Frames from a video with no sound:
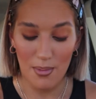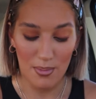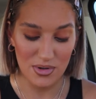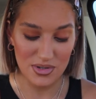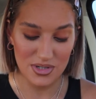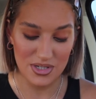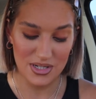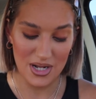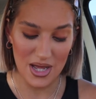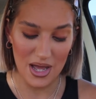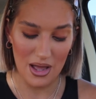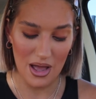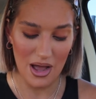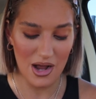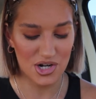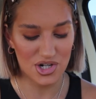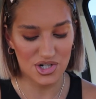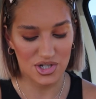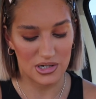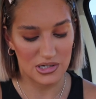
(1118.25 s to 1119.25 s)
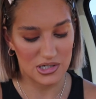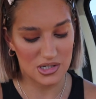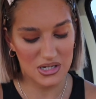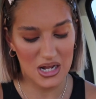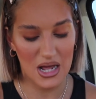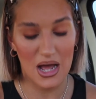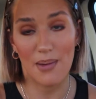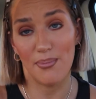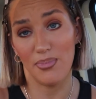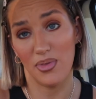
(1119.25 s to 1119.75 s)
But today
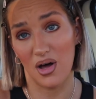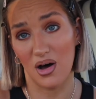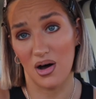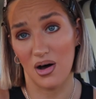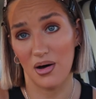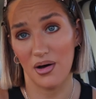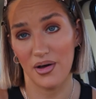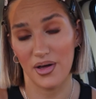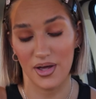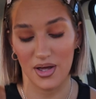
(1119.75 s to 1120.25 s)
I'm not.